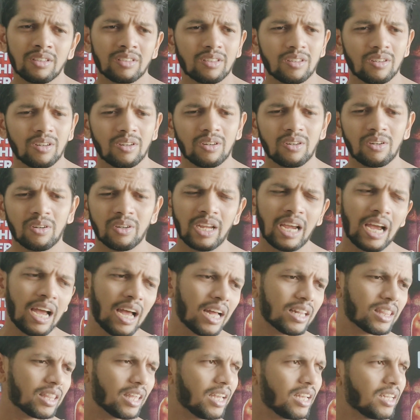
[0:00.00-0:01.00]
So
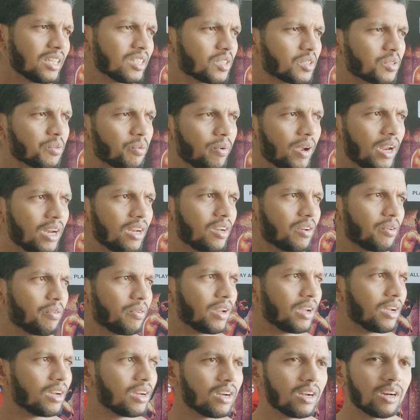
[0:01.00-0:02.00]
yeah, things went
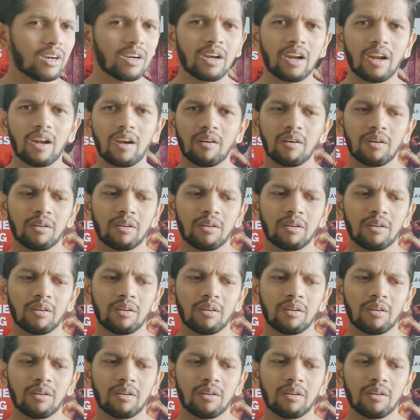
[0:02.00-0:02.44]
weird.